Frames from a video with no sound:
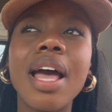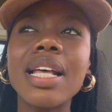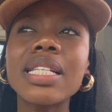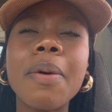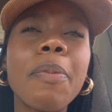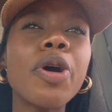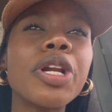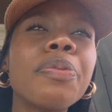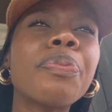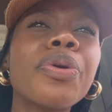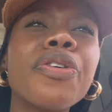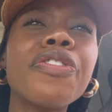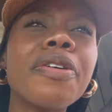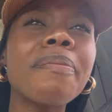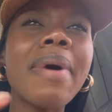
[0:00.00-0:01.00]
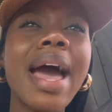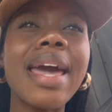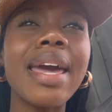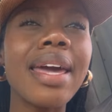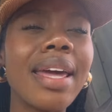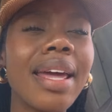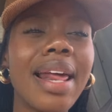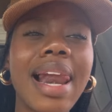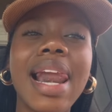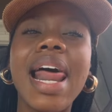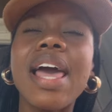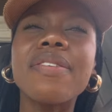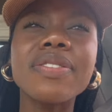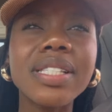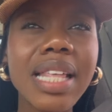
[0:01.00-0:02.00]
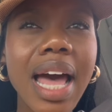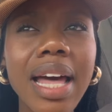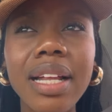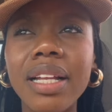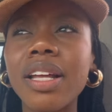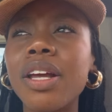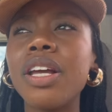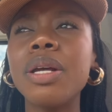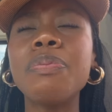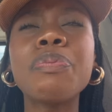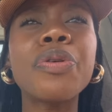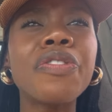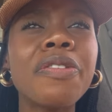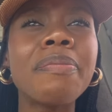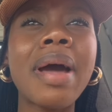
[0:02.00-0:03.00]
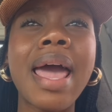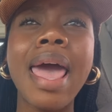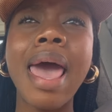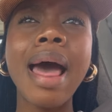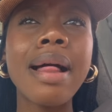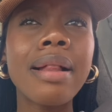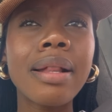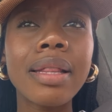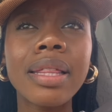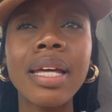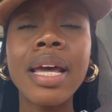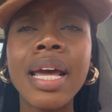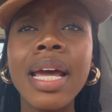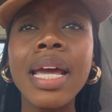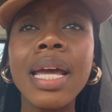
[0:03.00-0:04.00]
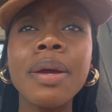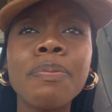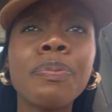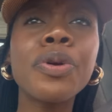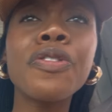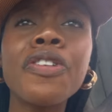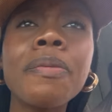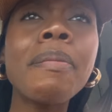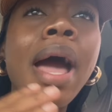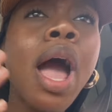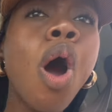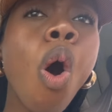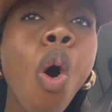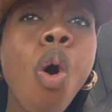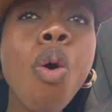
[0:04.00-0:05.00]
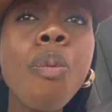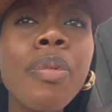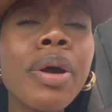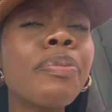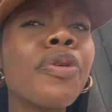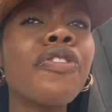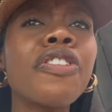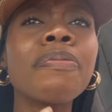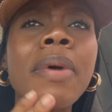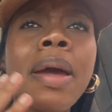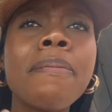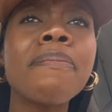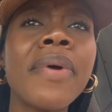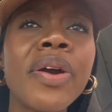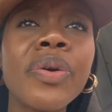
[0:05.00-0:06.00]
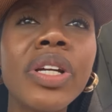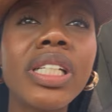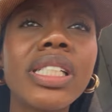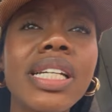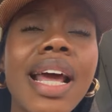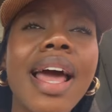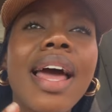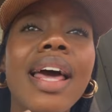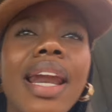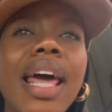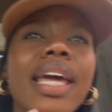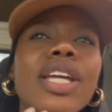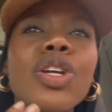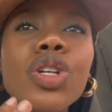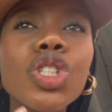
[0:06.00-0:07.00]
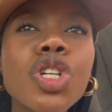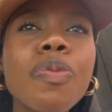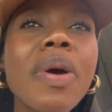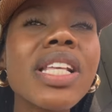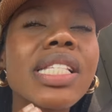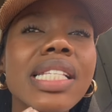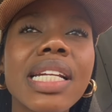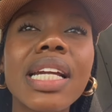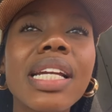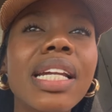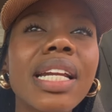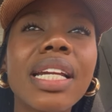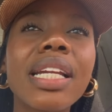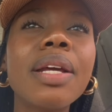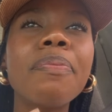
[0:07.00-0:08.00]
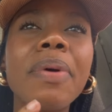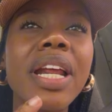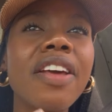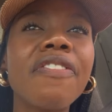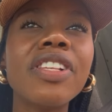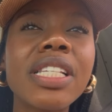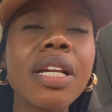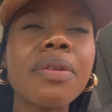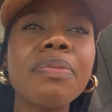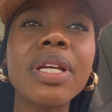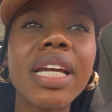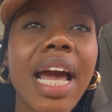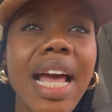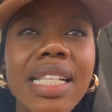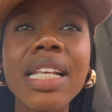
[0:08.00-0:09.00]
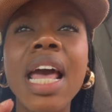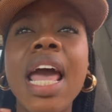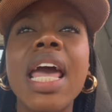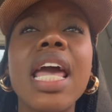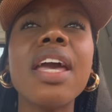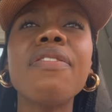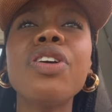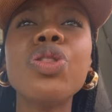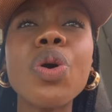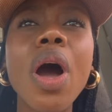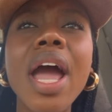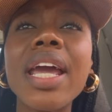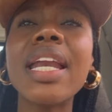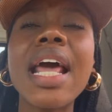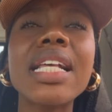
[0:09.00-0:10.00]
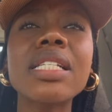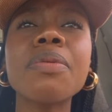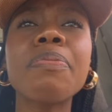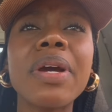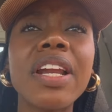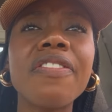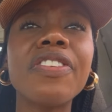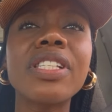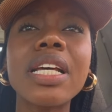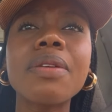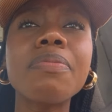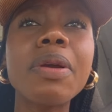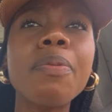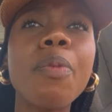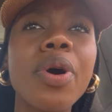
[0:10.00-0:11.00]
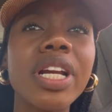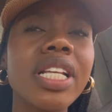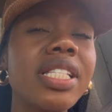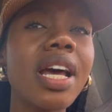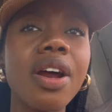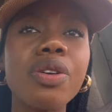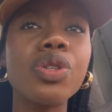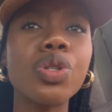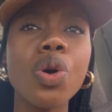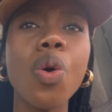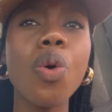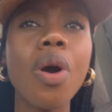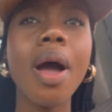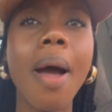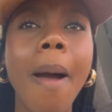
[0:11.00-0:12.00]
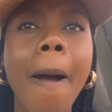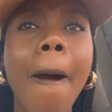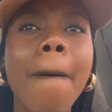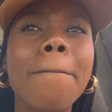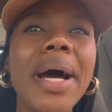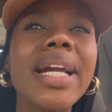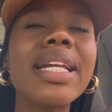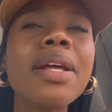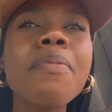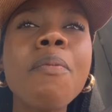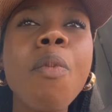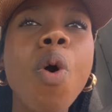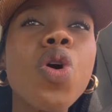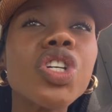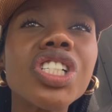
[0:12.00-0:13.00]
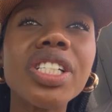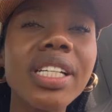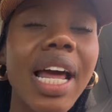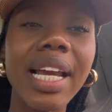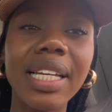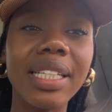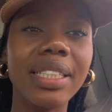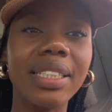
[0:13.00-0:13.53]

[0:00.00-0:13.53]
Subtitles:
about improving my lifestyle, improving my health, improving my home, improving my marriage. Like YouTube has really really benefited me guys, even though it hasn't benefited me monetary so, but emotionally,